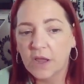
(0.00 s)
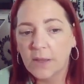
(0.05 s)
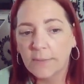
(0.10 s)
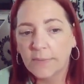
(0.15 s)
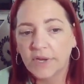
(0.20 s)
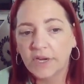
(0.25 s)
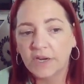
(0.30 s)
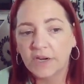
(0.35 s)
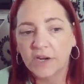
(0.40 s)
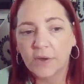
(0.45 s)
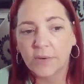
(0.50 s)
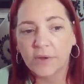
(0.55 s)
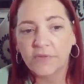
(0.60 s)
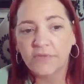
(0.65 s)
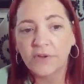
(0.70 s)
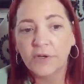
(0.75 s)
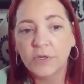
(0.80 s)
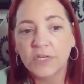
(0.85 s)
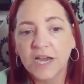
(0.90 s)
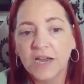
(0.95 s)
But, you know, if
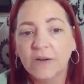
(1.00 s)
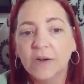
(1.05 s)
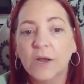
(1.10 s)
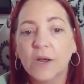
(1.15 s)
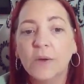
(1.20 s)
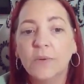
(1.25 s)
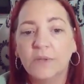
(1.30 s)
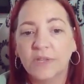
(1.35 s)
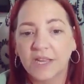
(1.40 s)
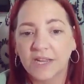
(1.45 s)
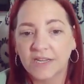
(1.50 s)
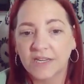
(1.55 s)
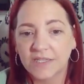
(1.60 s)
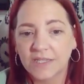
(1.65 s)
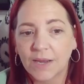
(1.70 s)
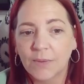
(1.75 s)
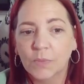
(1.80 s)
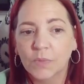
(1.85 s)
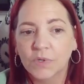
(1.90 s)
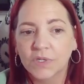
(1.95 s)
you download this
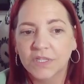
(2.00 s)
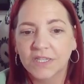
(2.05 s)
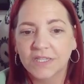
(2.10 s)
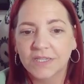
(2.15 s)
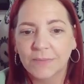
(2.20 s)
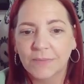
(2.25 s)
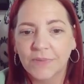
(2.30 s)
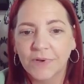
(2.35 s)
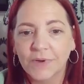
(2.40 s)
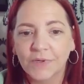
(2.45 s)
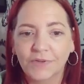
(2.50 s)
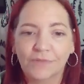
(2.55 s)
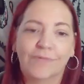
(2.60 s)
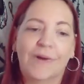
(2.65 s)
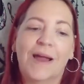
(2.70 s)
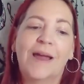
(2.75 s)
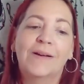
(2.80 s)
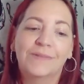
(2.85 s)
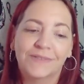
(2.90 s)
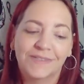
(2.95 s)
and wanted to build
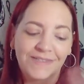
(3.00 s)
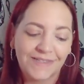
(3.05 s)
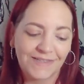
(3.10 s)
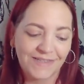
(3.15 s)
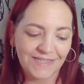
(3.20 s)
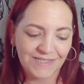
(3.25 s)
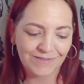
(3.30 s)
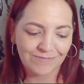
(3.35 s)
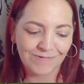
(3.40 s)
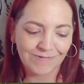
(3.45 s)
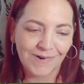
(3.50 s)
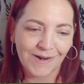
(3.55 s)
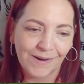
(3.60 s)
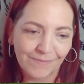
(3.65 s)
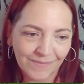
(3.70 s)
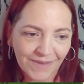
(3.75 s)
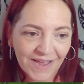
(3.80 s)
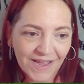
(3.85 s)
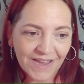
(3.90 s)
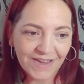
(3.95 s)
around this
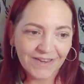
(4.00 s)
room,